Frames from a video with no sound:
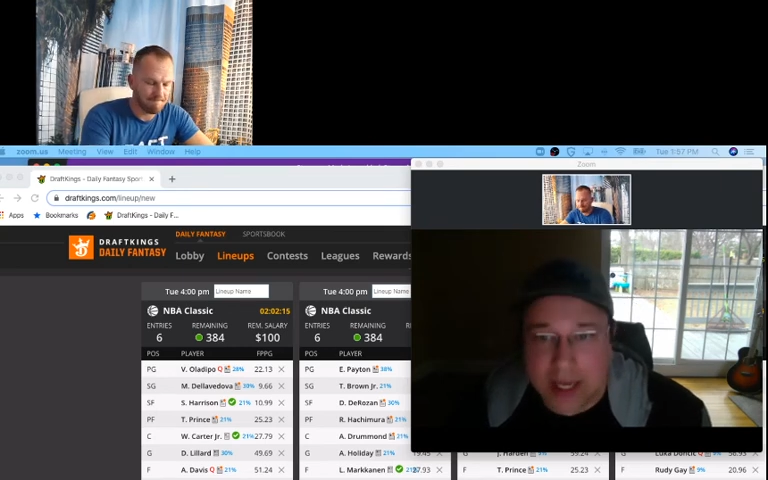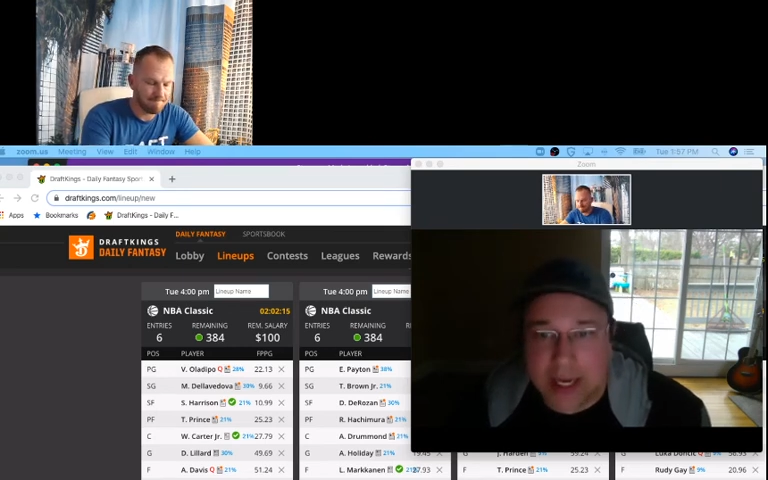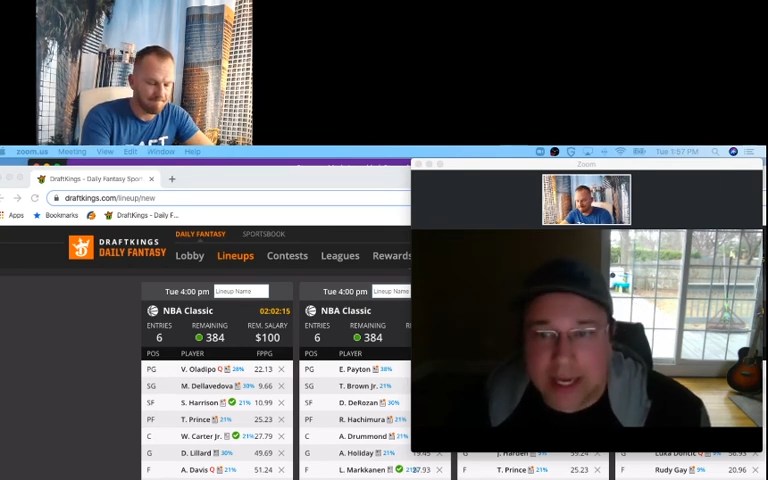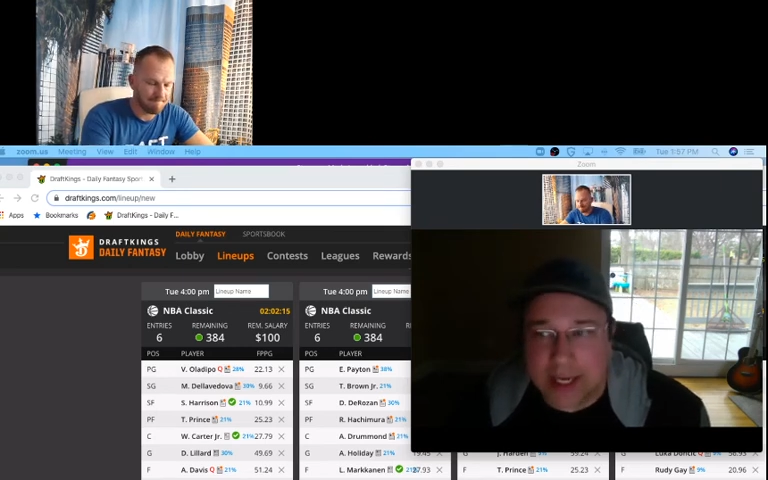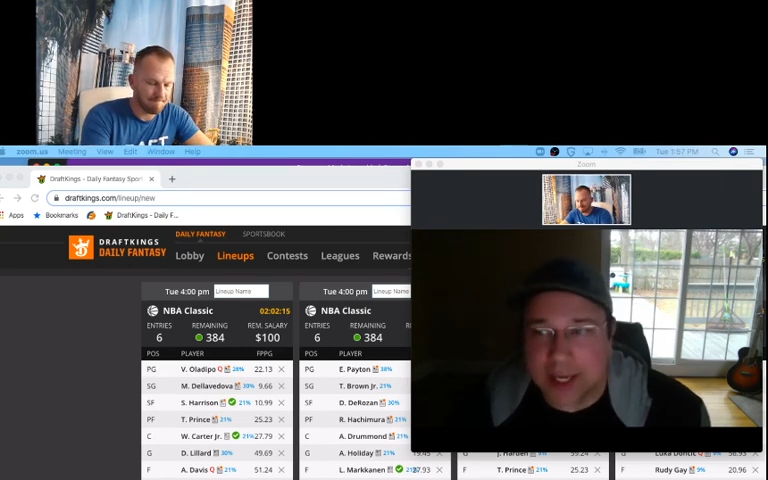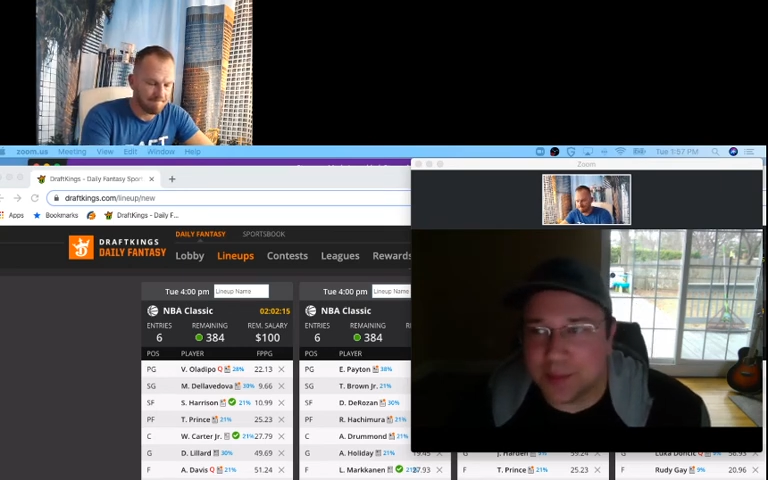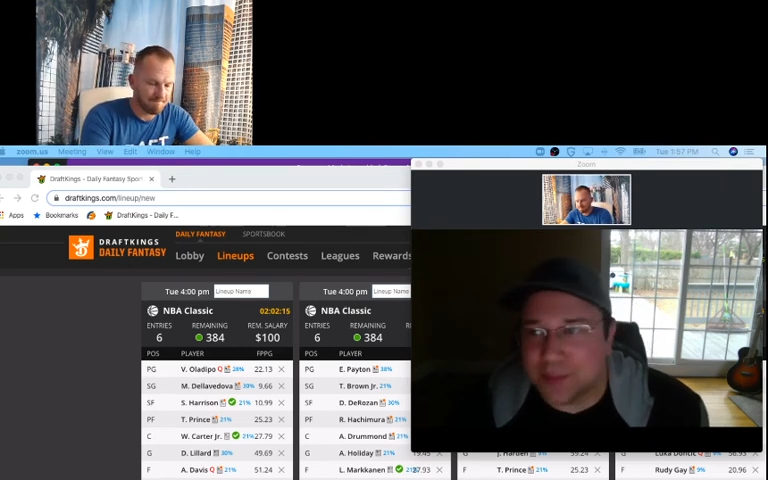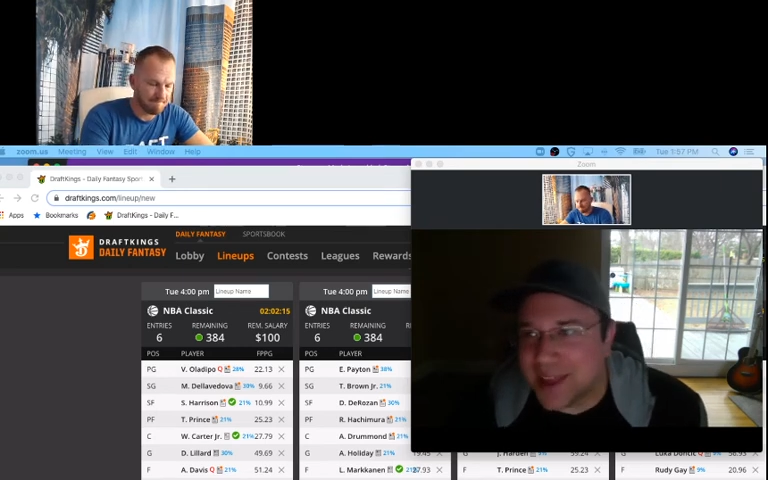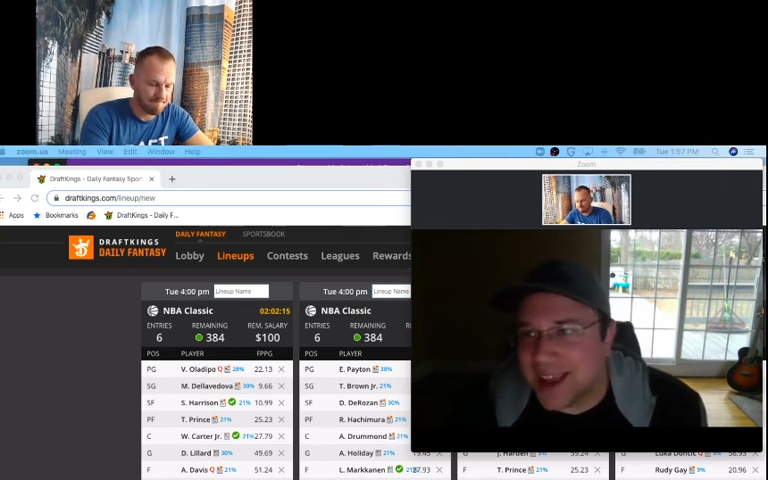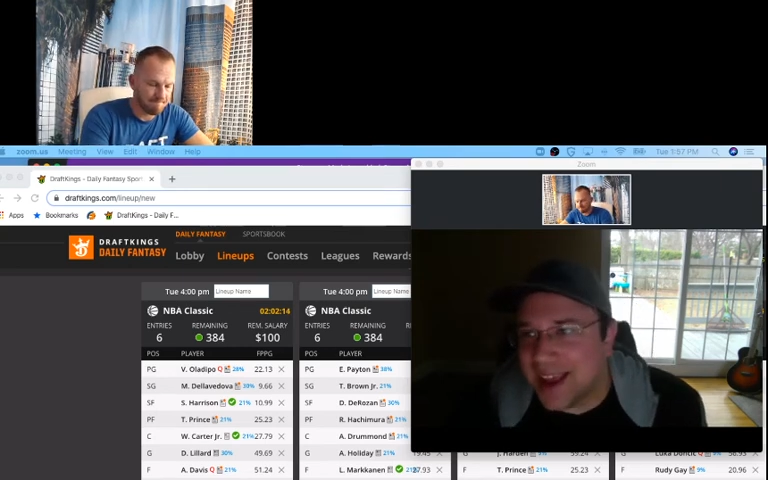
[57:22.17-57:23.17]

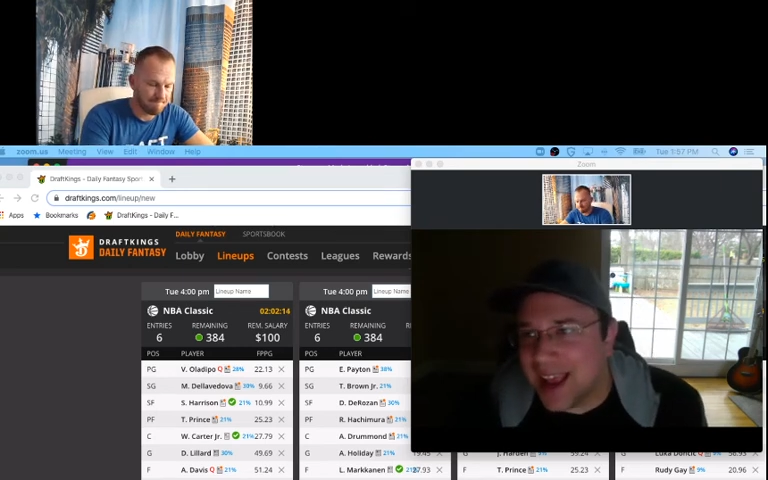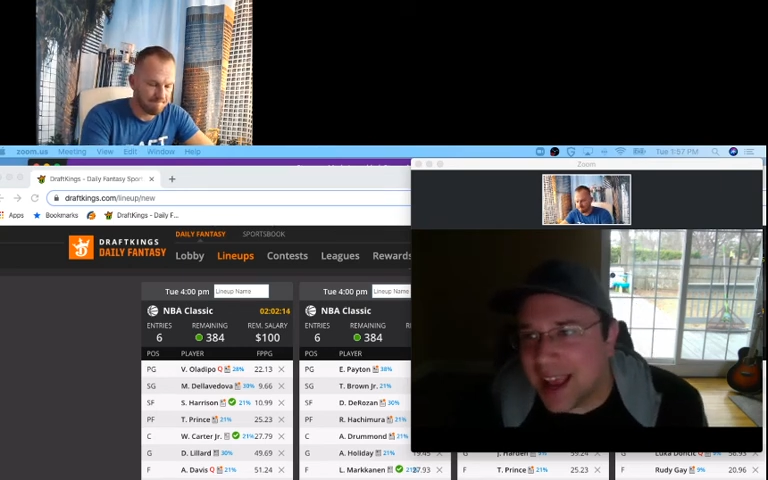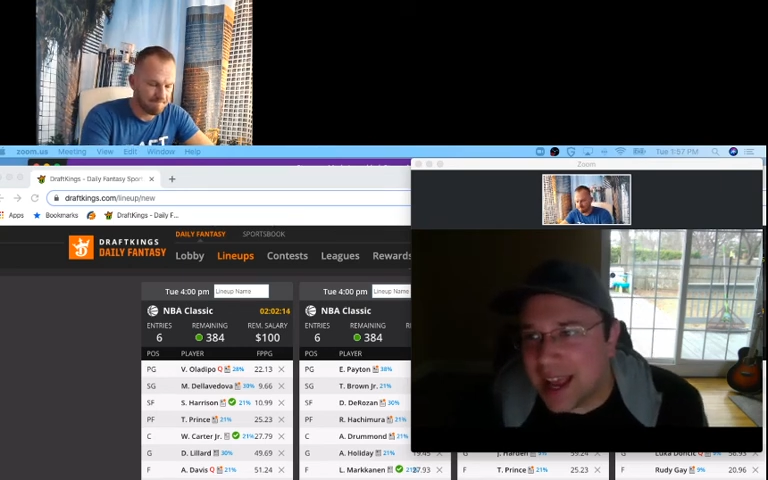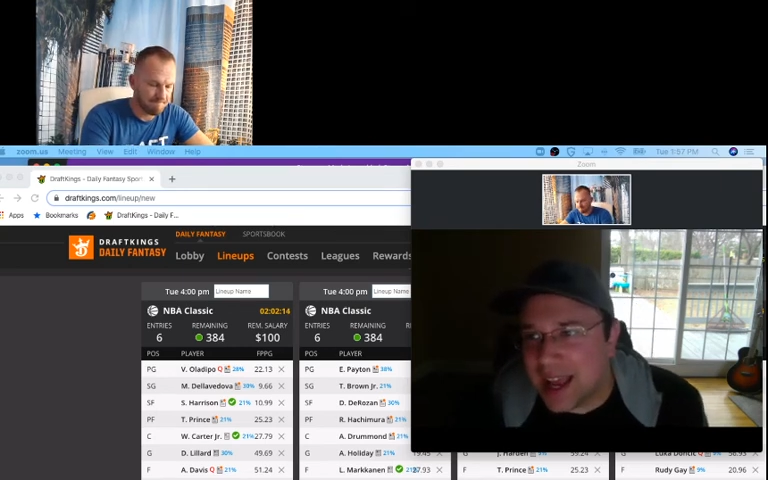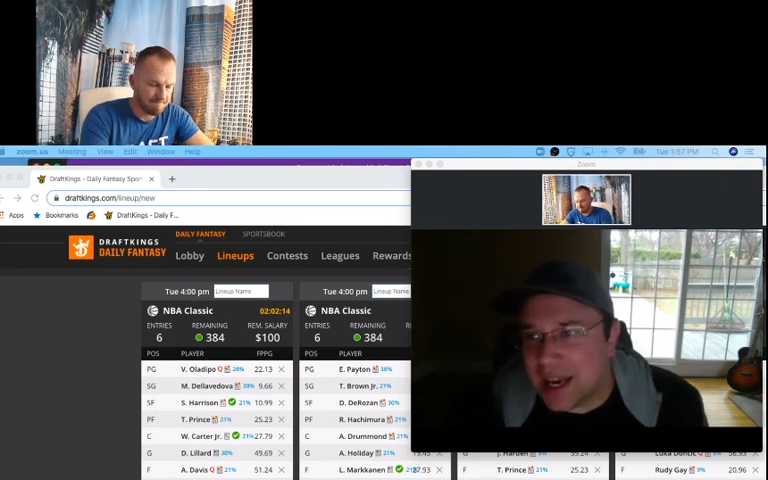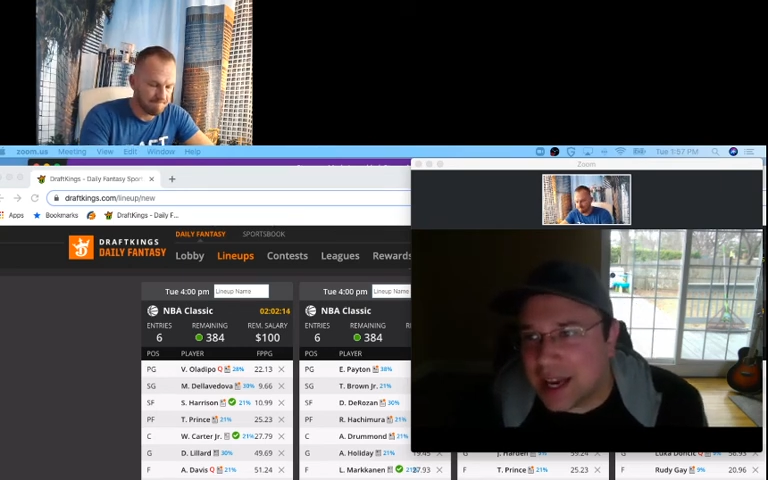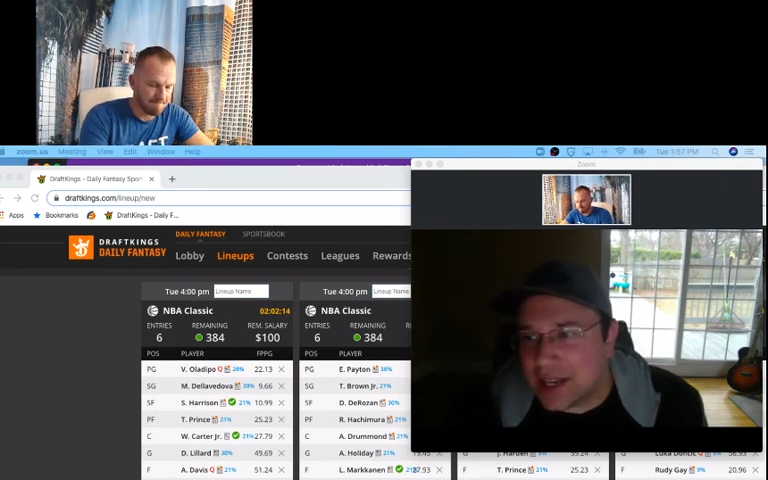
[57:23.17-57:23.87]
And